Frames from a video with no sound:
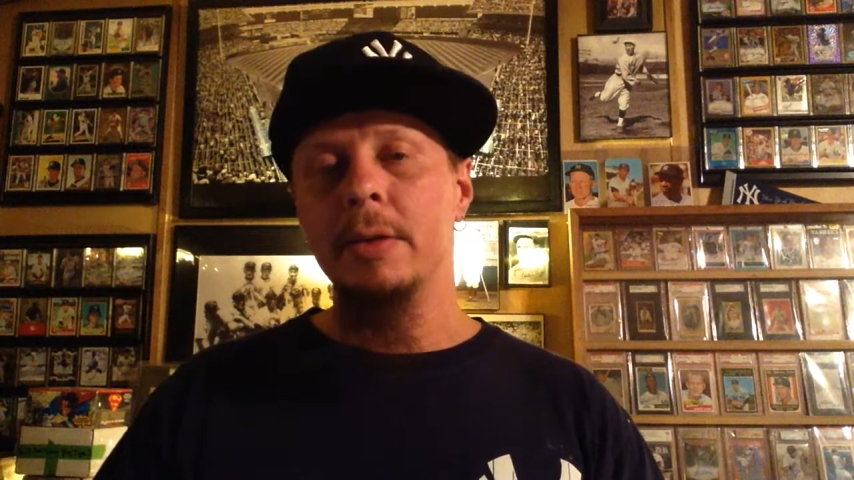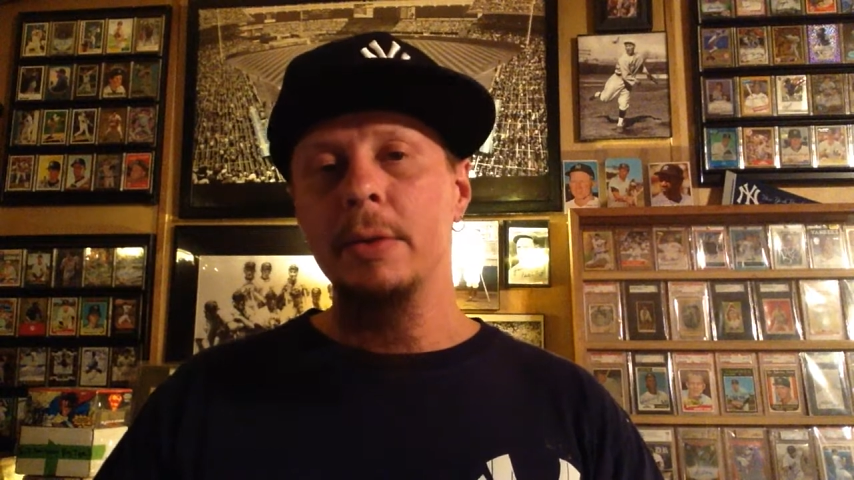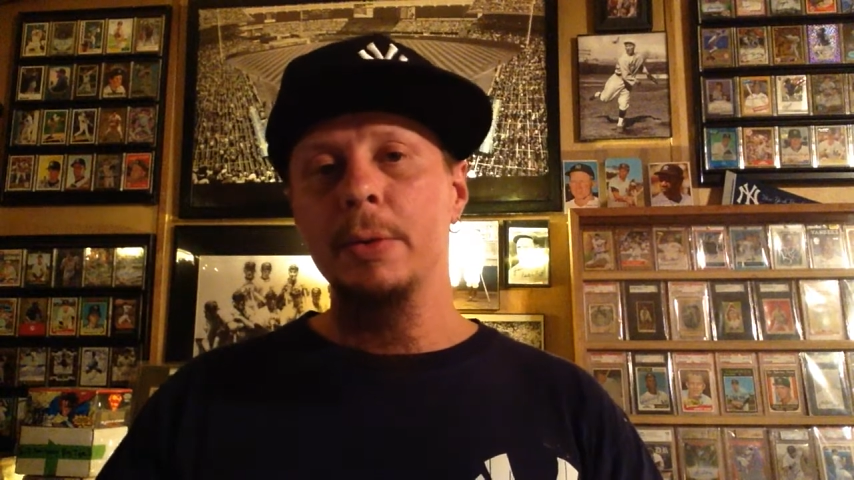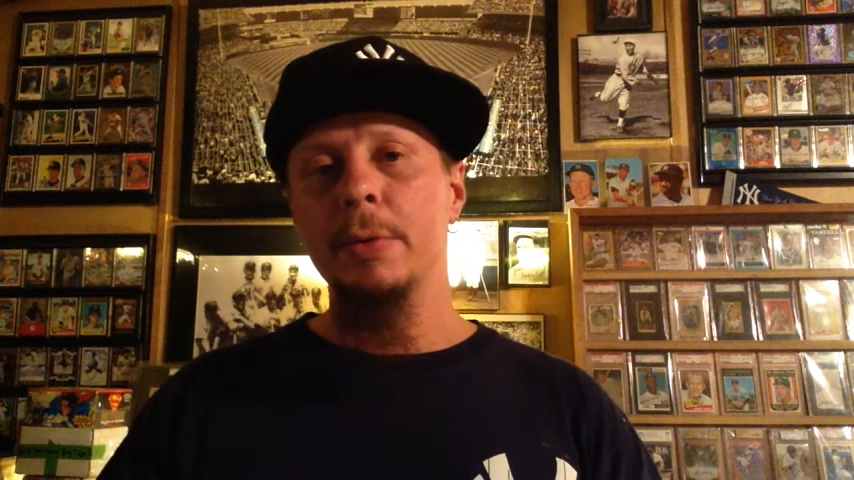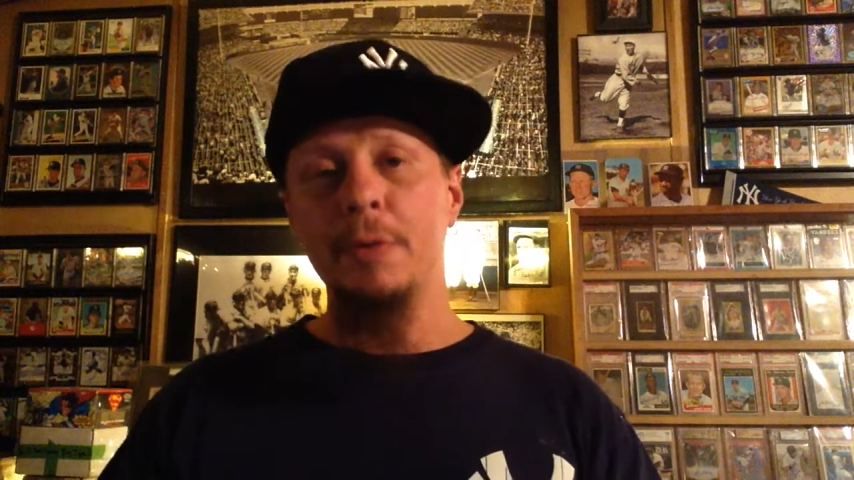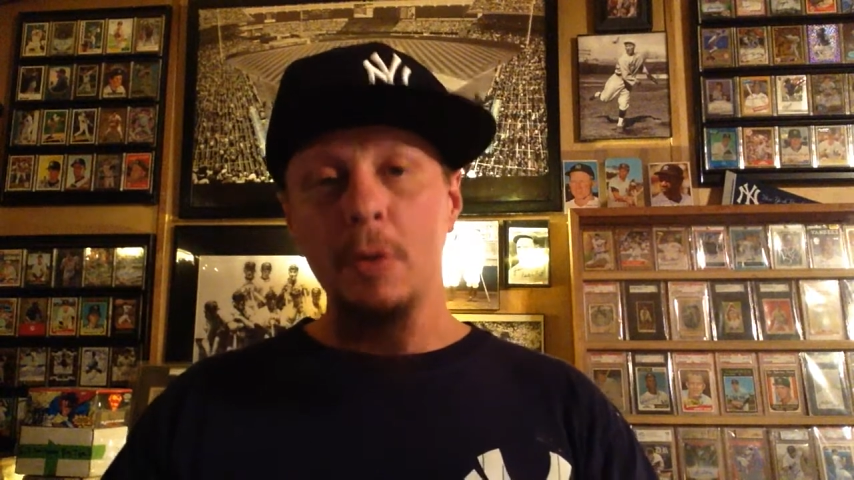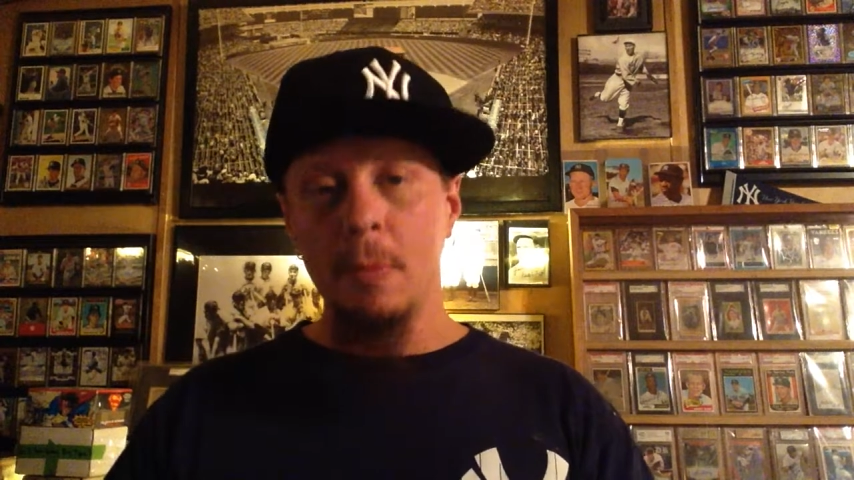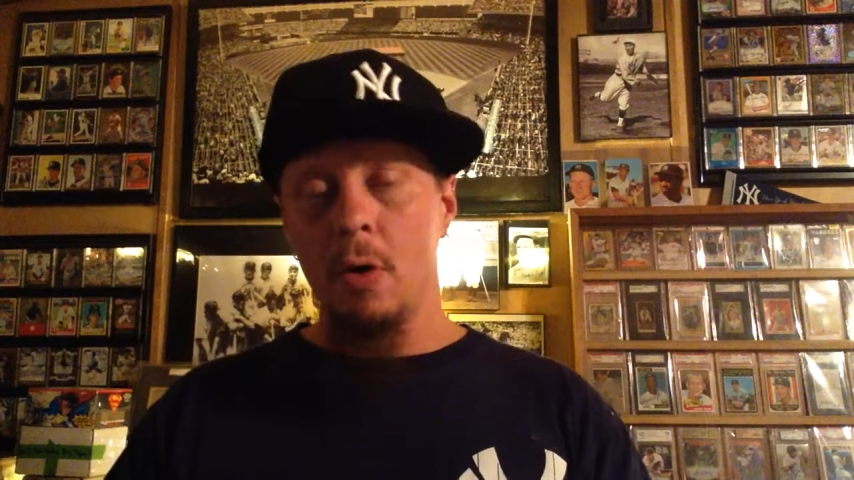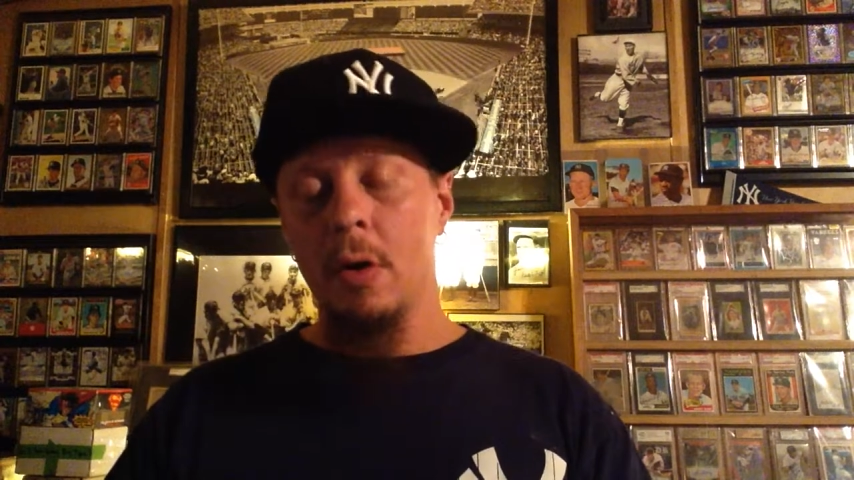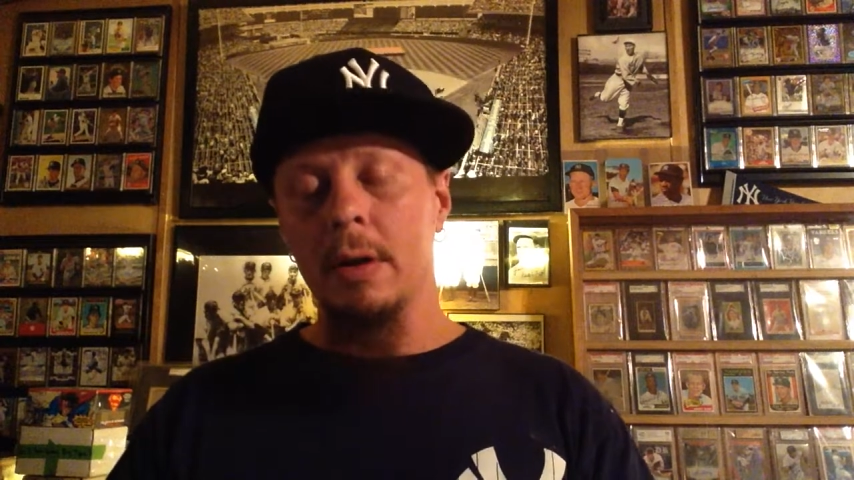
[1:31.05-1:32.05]
to
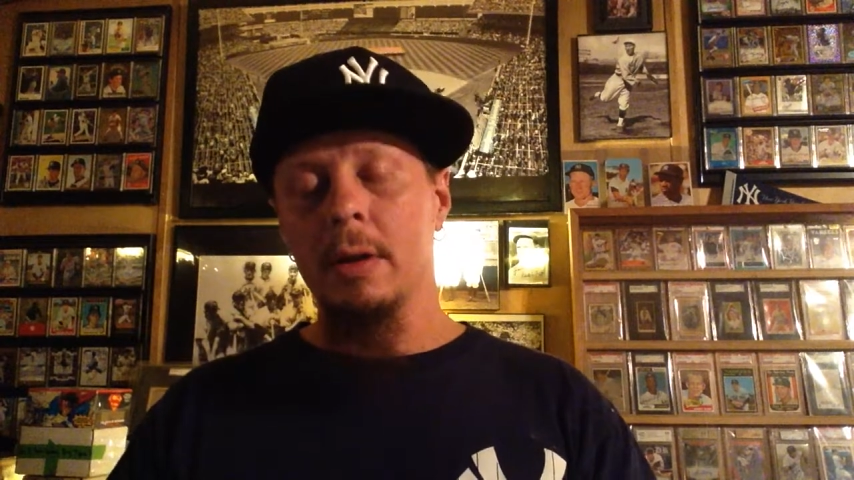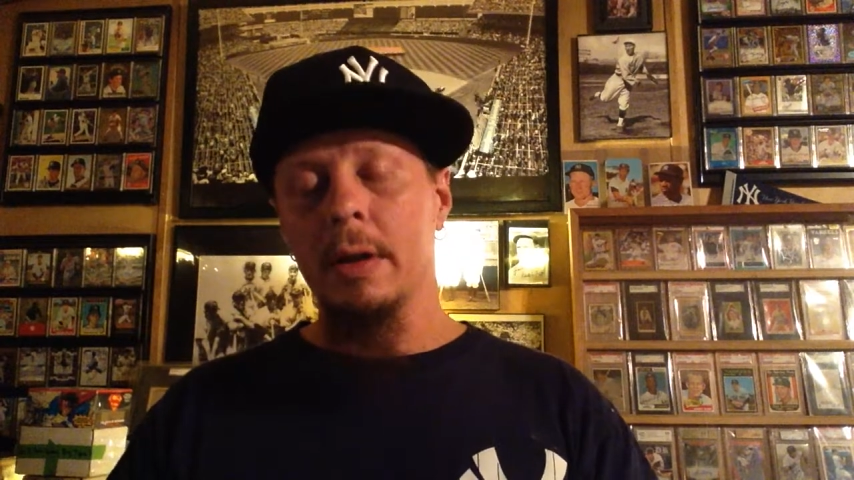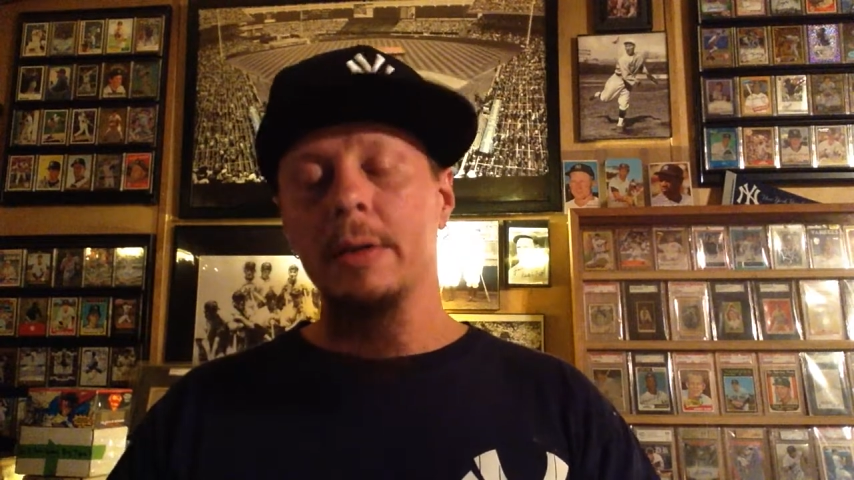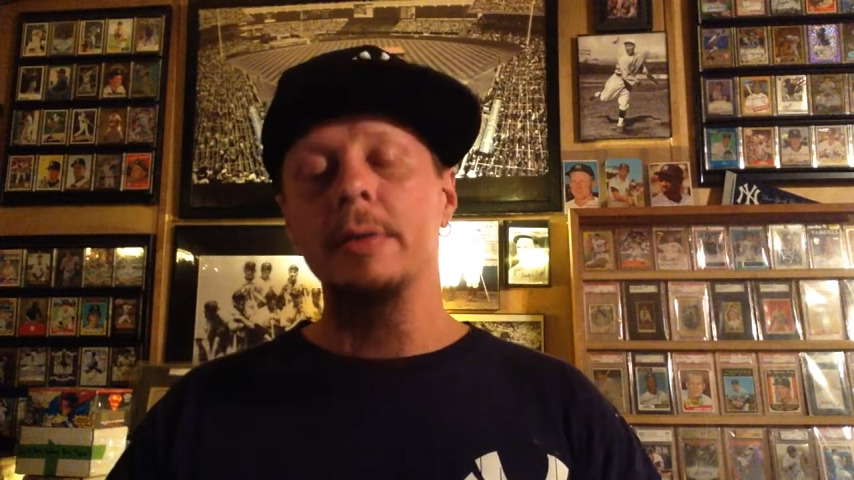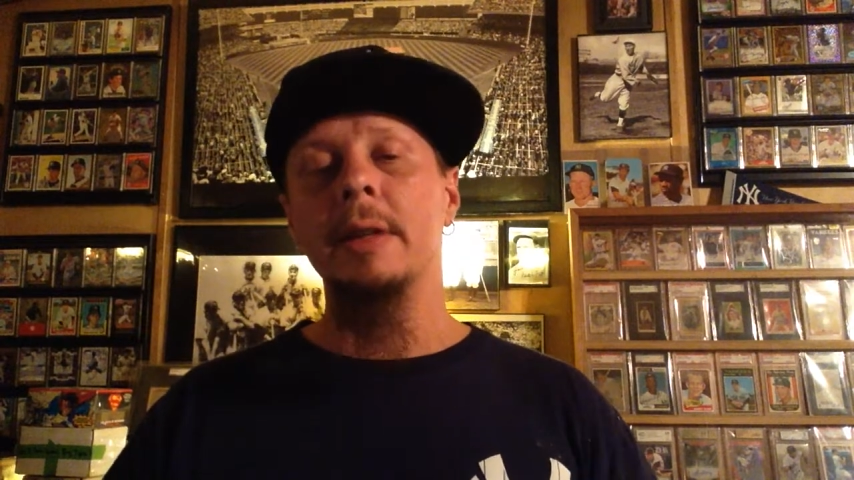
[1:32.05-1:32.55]
football card collectors